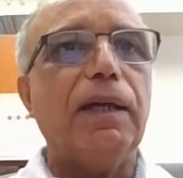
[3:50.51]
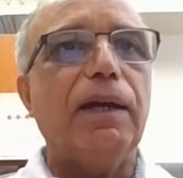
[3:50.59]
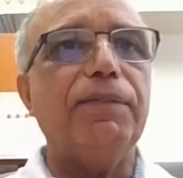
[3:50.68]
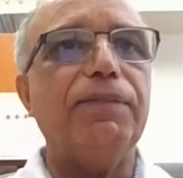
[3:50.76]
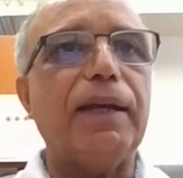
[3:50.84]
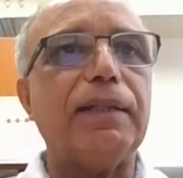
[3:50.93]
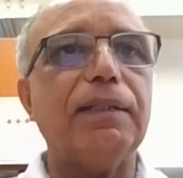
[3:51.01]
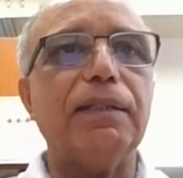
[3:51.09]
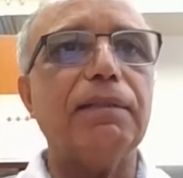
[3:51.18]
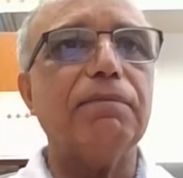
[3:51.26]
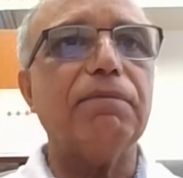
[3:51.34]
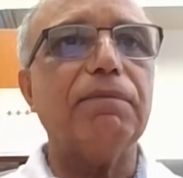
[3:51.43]

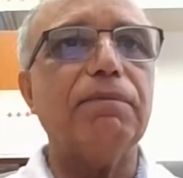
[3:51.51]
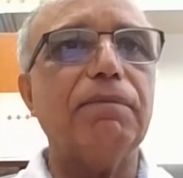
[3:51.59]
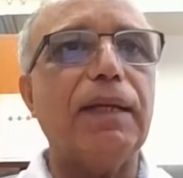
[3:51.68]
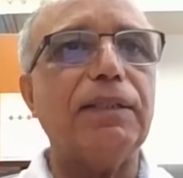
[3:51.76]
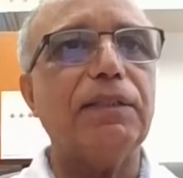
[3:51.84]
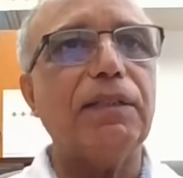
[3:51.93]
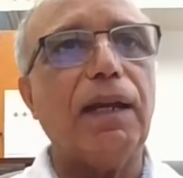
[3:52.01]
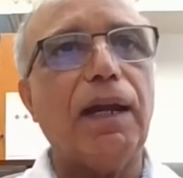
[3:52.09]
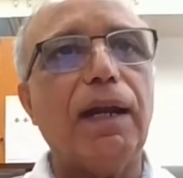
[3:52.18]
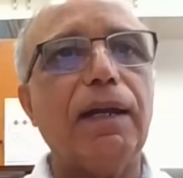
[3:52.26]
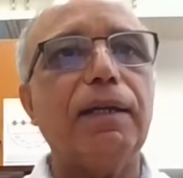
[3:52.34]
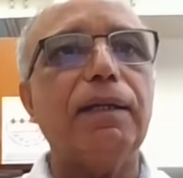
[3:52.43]
affecting messenger
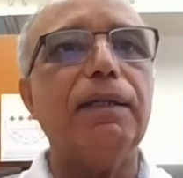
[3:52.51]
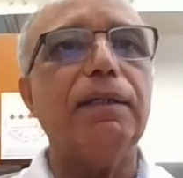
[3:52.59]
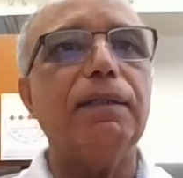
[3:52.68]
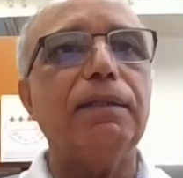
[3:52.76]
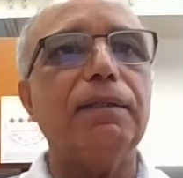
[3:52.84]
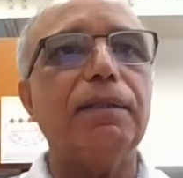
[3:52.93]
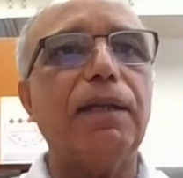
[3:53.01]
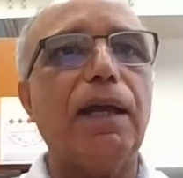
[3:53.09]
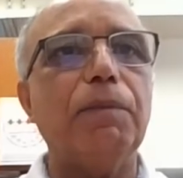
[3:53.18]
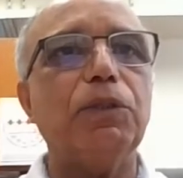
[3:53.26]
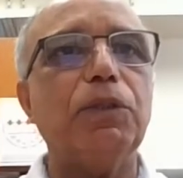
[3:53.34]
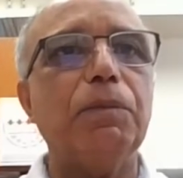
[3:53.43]
R N A,
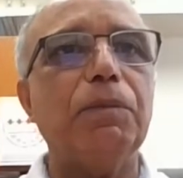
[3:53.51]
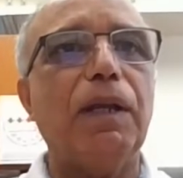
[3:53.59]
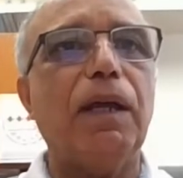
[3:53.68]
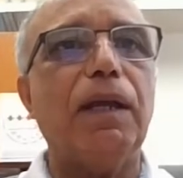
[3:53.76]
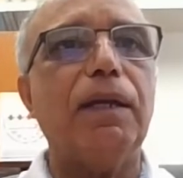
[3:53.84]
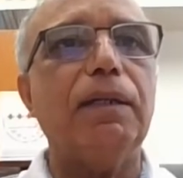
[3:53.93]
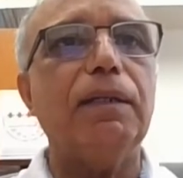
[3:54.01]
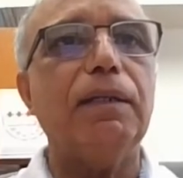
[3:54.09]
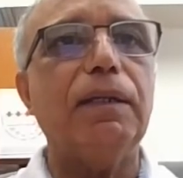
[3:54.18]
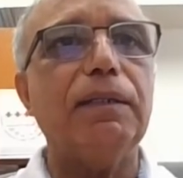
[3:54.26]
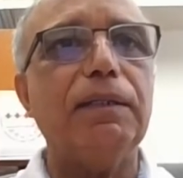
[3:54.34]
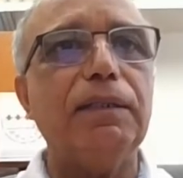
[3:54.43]
ribosomal R N A,
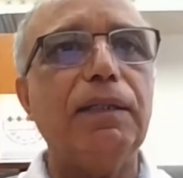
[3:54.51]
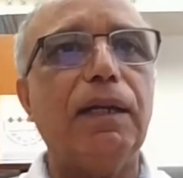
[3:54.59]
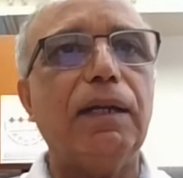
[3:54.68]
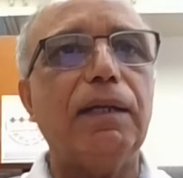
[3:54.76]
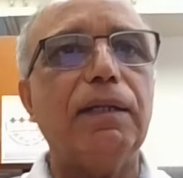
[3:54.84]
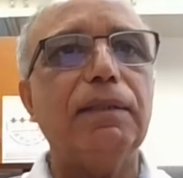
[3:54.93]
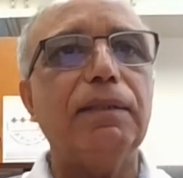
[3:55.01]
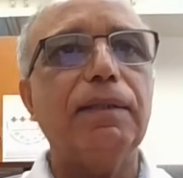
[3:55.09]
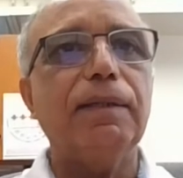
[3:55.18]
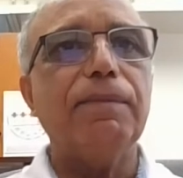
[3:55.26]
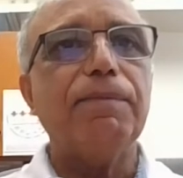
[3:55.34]
and tRNAs,